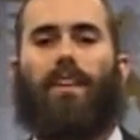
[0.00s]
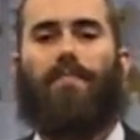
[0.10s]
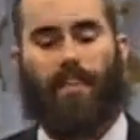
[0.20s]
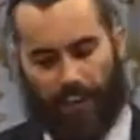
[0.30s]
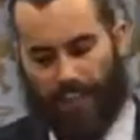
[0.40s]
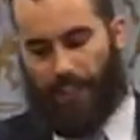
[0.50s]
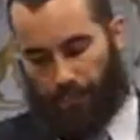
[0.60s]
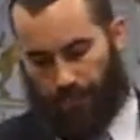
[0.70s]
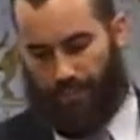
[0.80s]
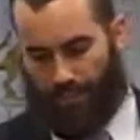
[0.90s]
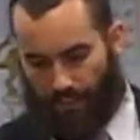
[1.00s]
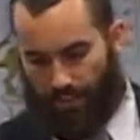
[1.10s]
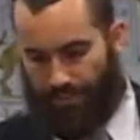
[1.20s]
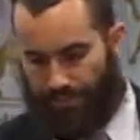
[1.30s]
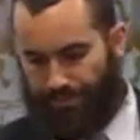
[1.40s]
very
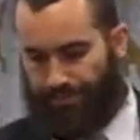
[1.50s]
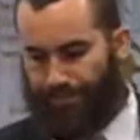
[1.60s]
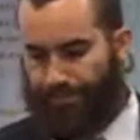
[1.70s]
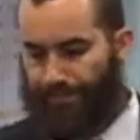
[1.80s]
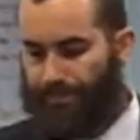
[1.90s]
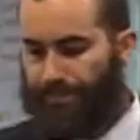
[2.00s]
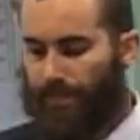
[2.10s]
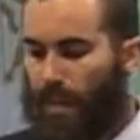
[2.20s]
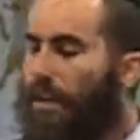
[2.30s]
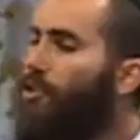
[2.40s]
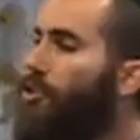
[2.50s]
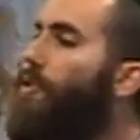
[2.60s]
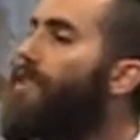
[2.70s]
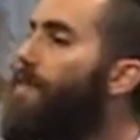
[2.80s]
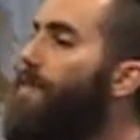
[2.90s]
interestingly,
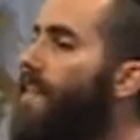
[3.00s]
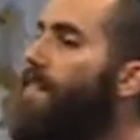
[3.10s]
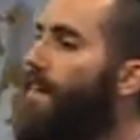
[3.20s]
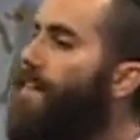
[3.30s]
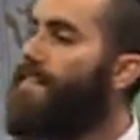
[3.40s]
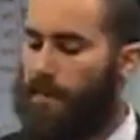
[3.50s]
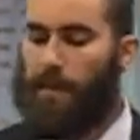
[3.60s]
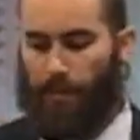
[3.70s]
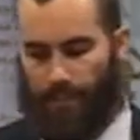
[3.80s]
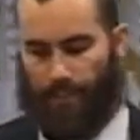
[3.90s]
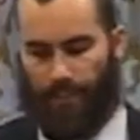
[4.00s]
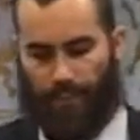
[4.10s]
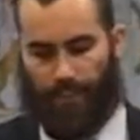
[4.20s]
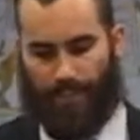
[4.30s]
Judaism says a very similar thing.